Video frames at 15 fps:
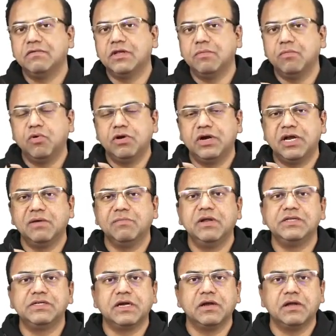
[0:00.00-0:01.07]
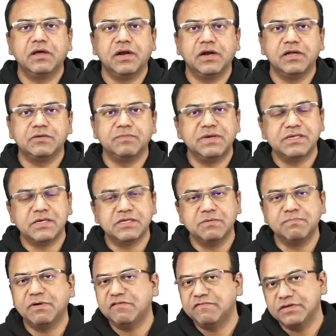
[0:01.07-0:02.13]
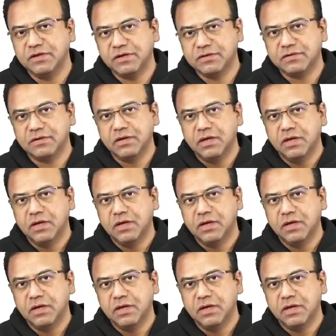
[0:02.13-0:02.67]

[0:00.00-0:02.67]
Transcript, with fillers: the more turbulence it will create this basic simple physics